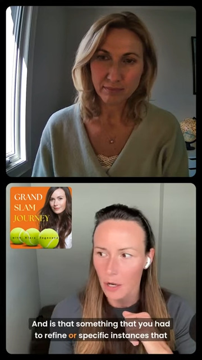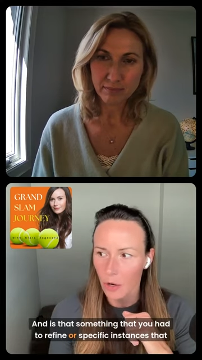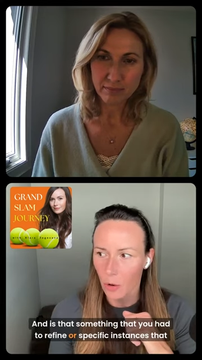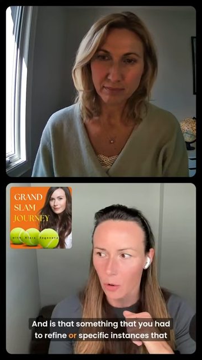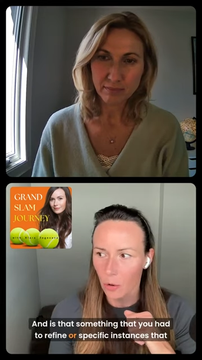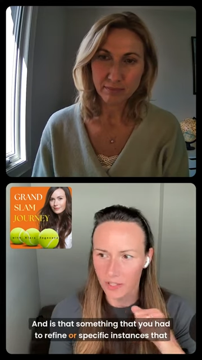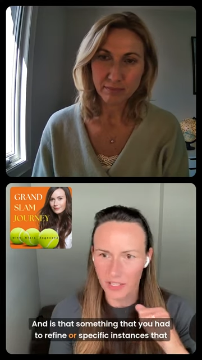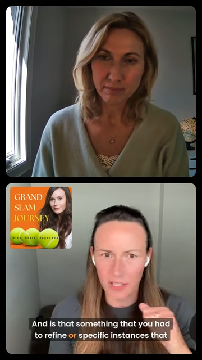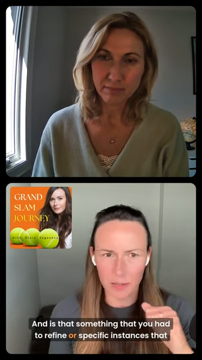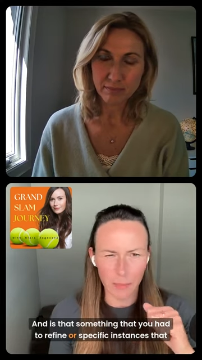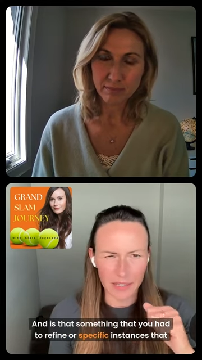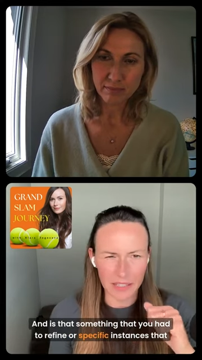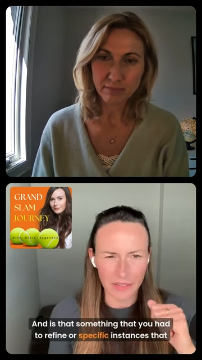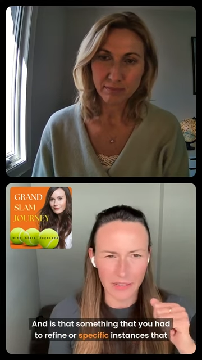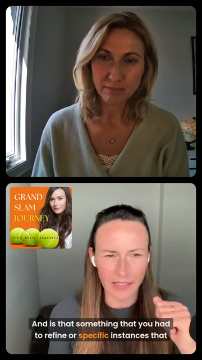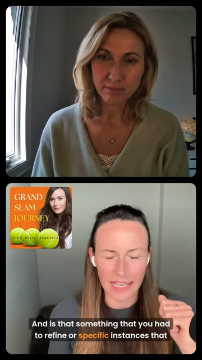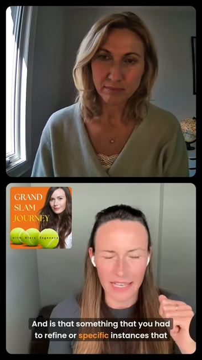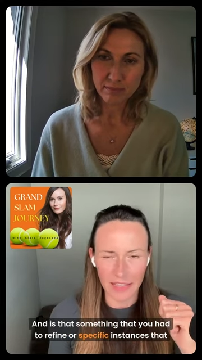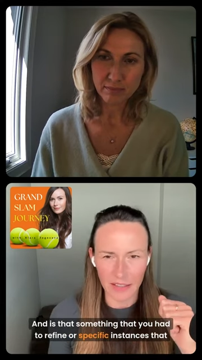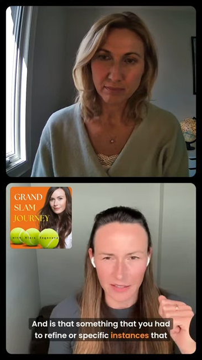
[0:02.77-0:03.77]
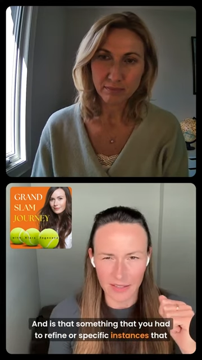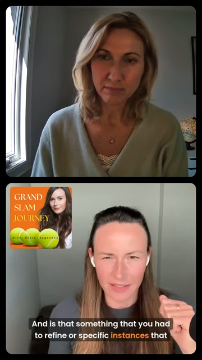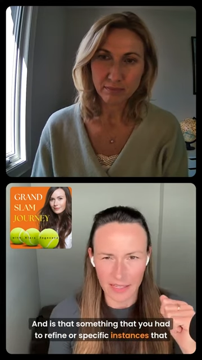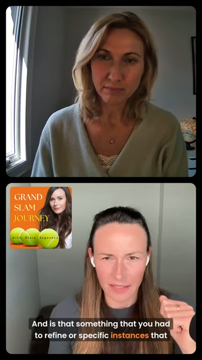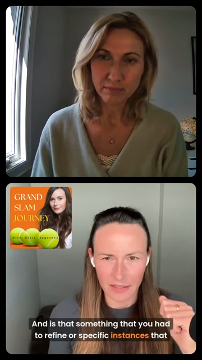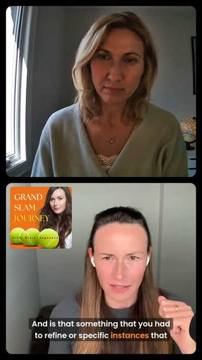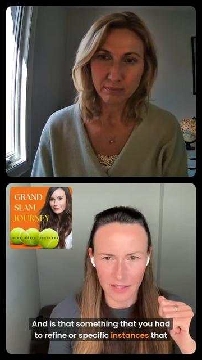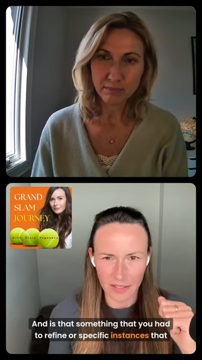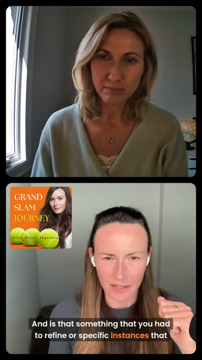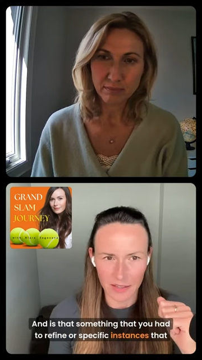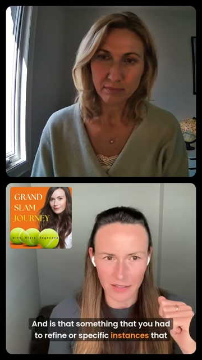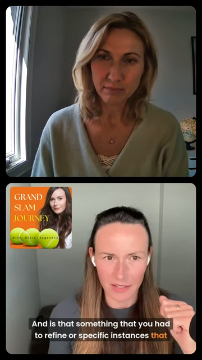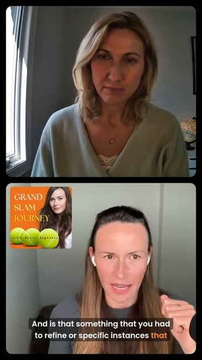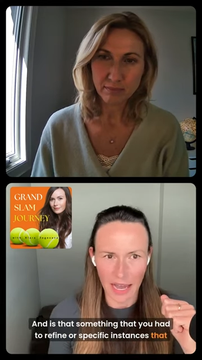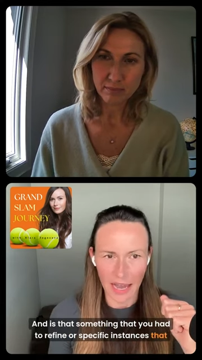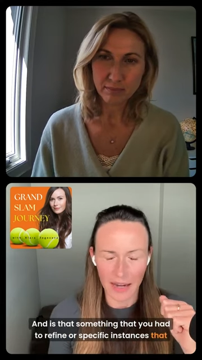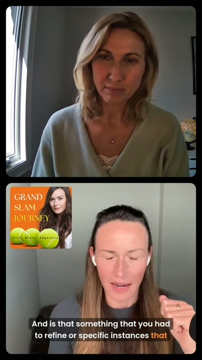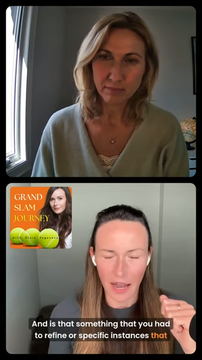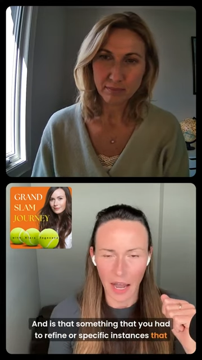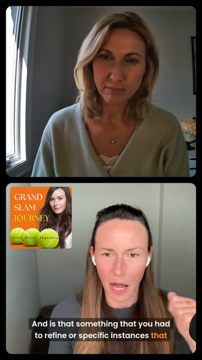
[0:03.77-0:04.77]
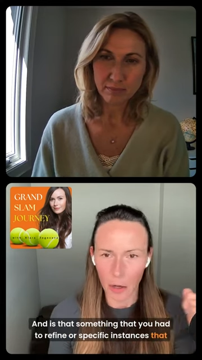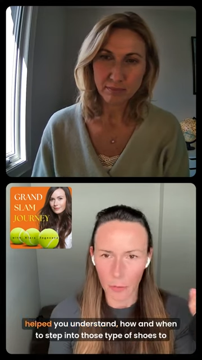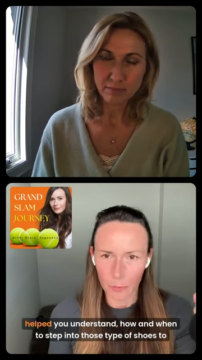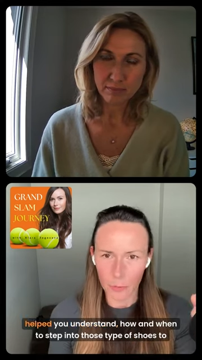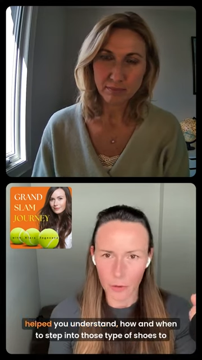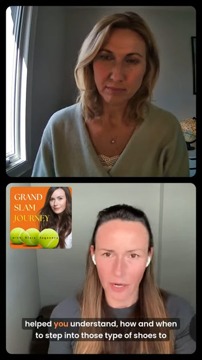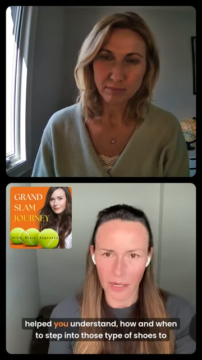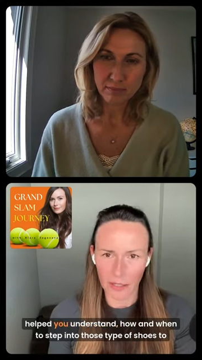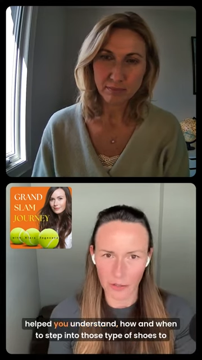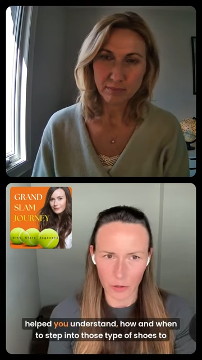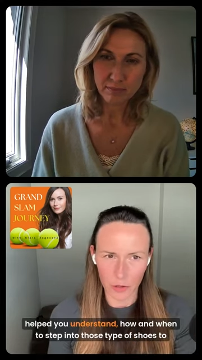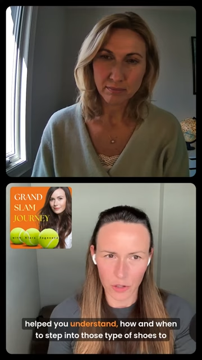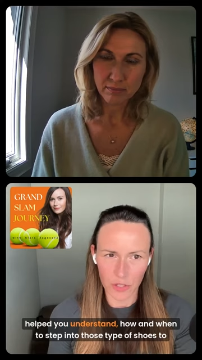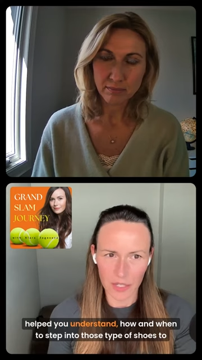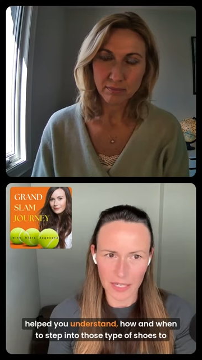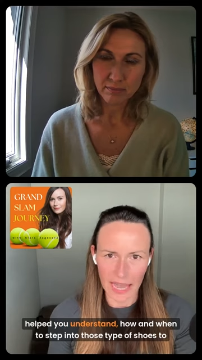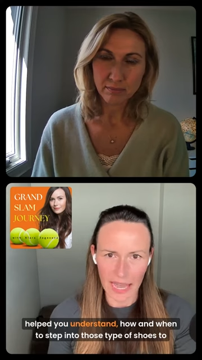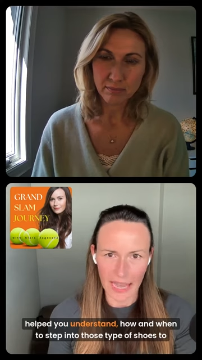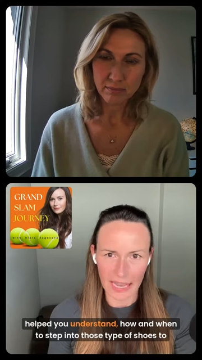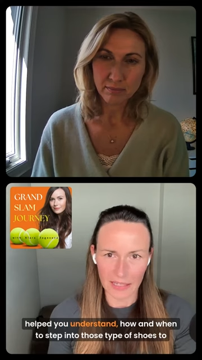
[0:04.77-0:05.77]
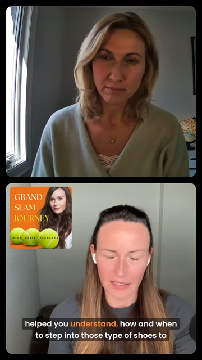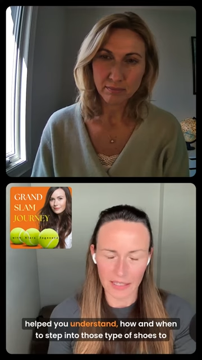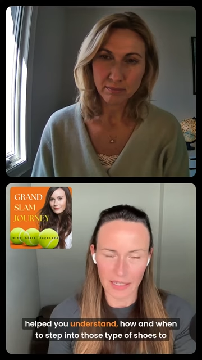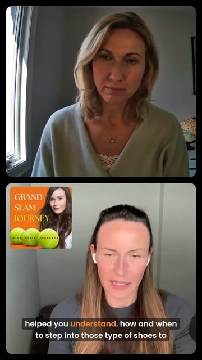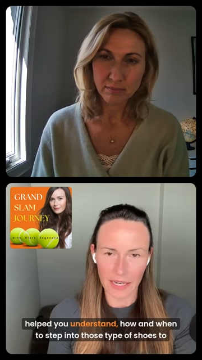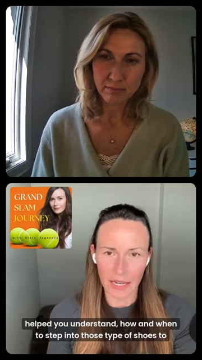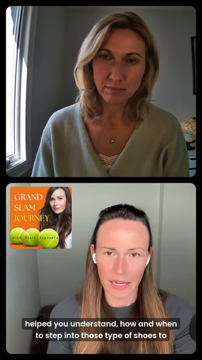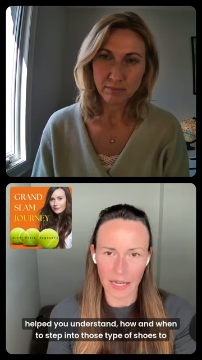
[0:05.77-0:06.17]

Speaker 1: or specific instances that helped you understand